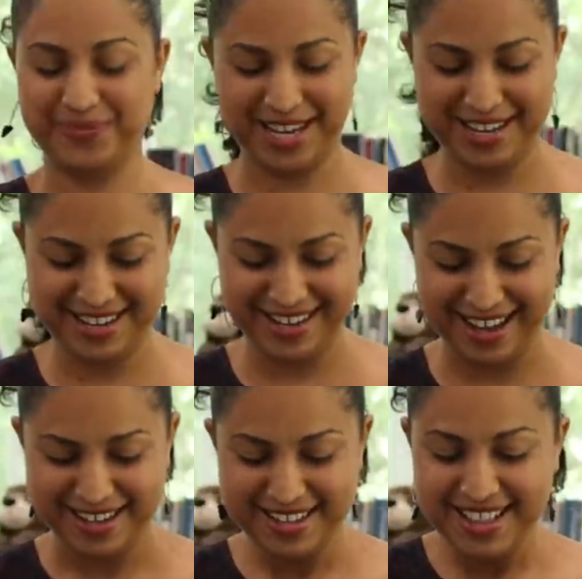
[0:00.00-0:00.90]
all
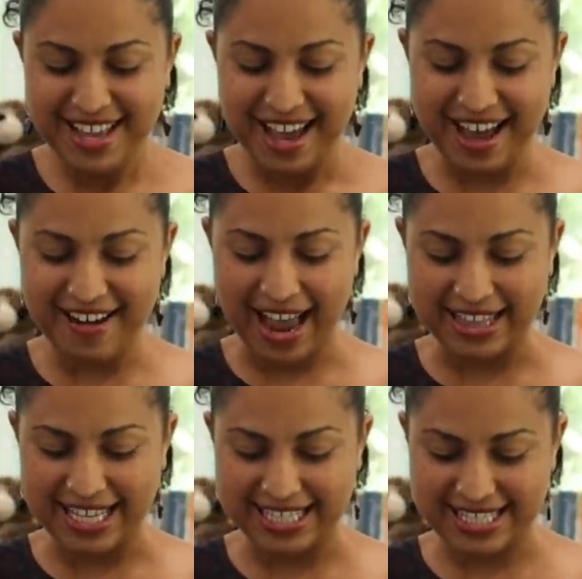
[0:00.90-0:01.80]

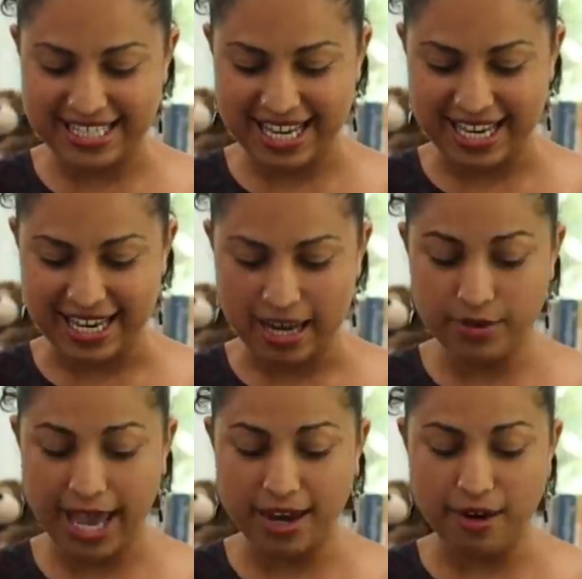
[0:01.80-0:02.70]
right, let's see.
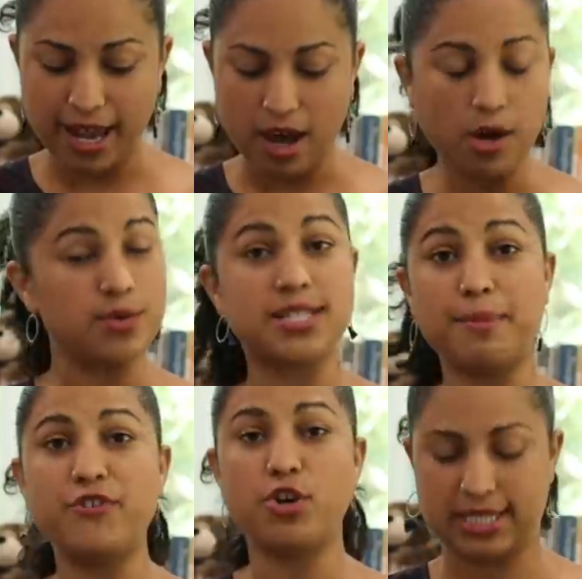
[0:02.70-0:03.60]
Okay, great. Oh,
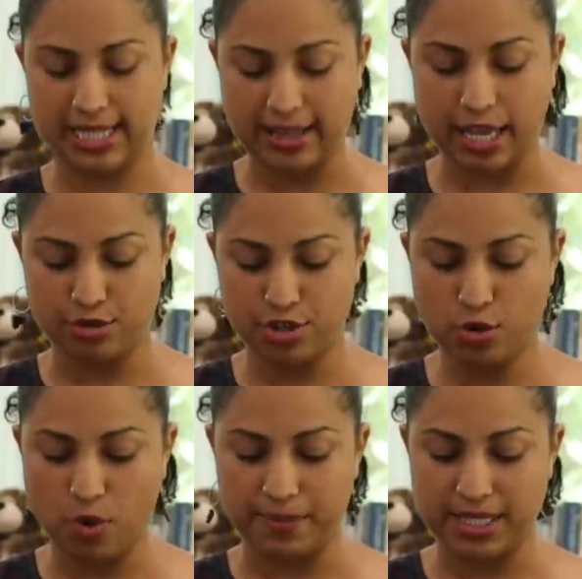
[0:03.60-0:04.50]
some of you are saying that you do
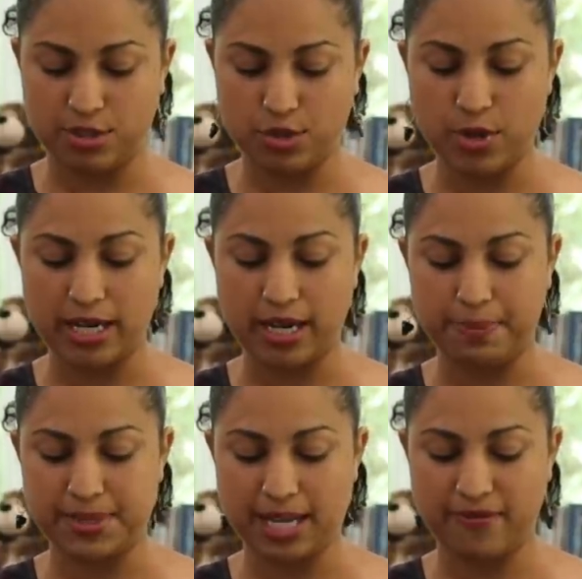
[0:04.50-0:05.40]
want me to do an
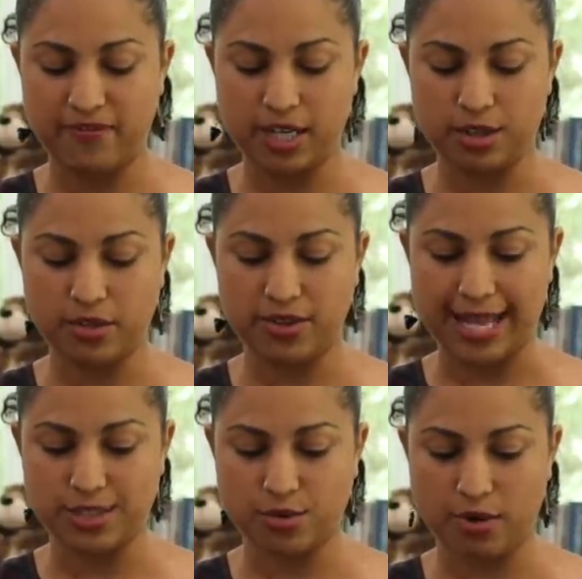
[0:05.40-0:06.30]
updated video. So
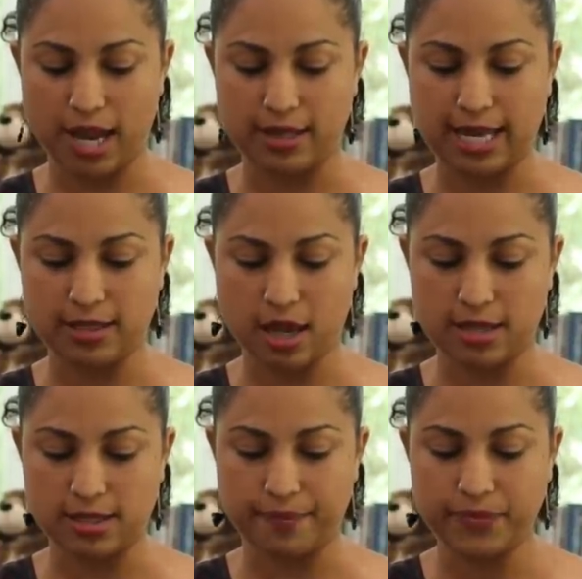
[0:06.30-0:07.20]
that's great. That's
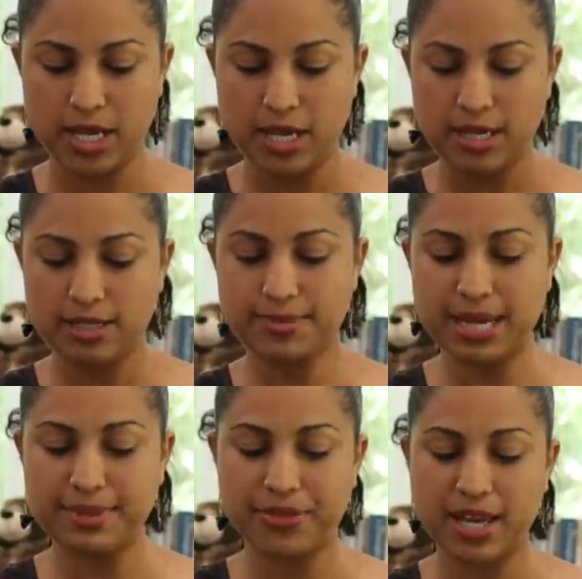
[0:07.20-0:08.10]
awesome.
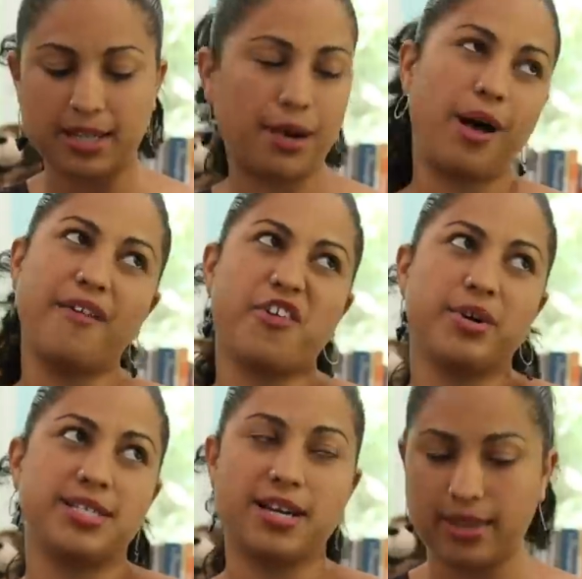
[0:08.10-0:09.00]
Sometimes I think like, well, I've
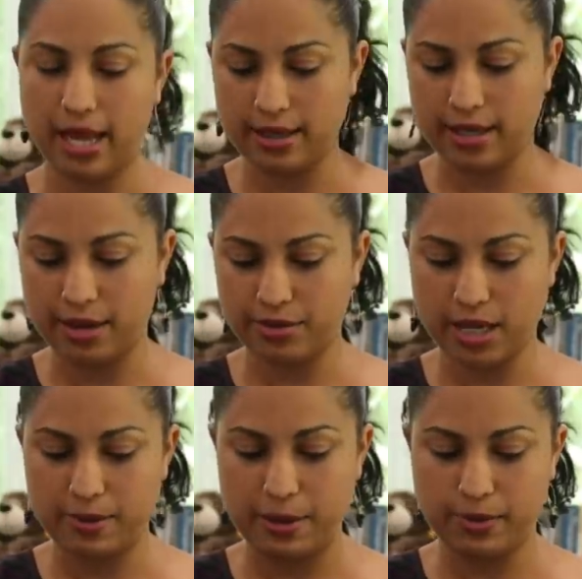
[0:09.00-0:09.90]
already done that. And I don't
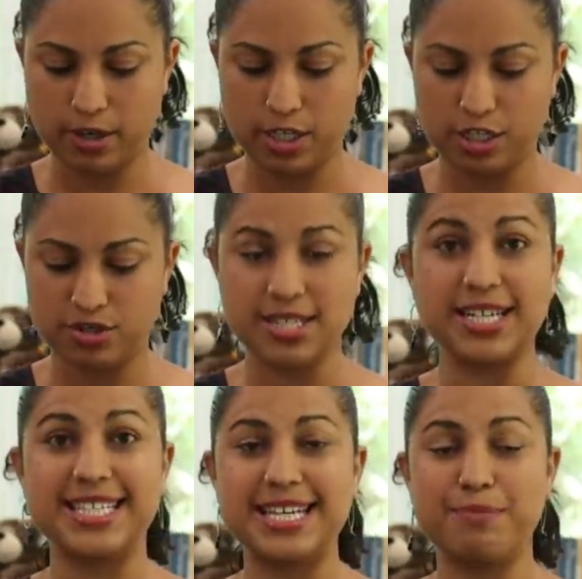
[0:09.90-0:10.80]
think people are interested
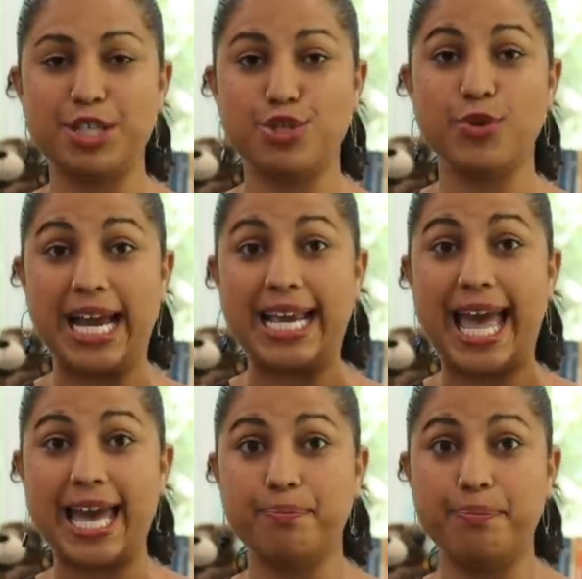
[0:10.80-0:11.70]
in seeing me do it
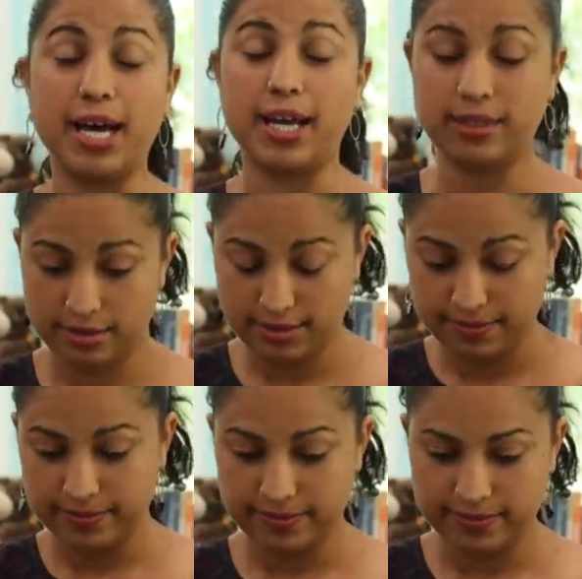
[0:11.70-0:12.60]
again. But
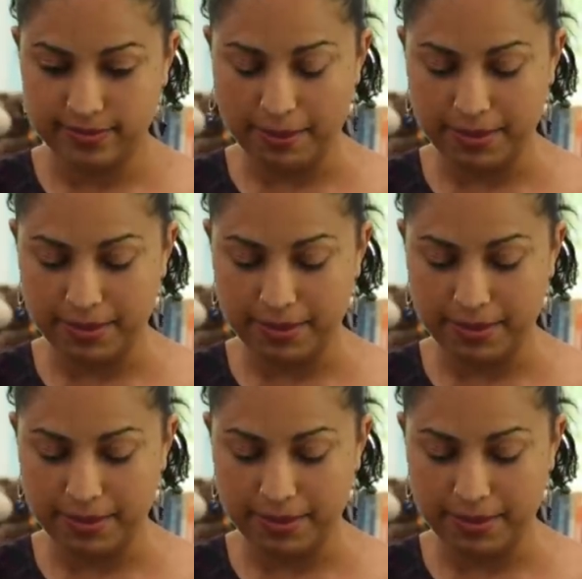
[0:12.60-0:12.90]
I